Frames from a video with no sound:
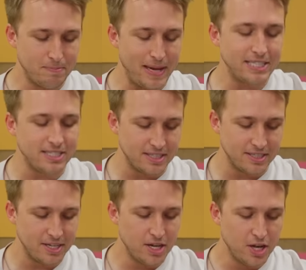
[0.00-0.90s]

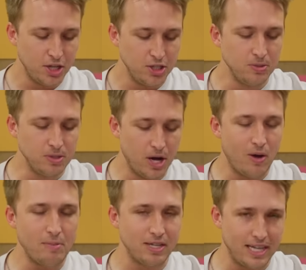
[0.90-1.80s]
"Mason, you
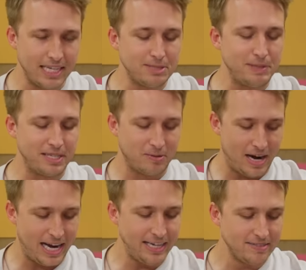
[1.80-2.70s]
know I'm a lesbian,
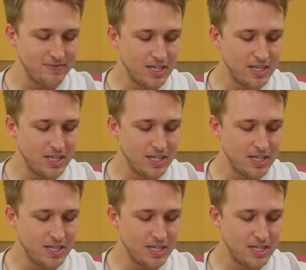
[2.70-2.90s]
right?"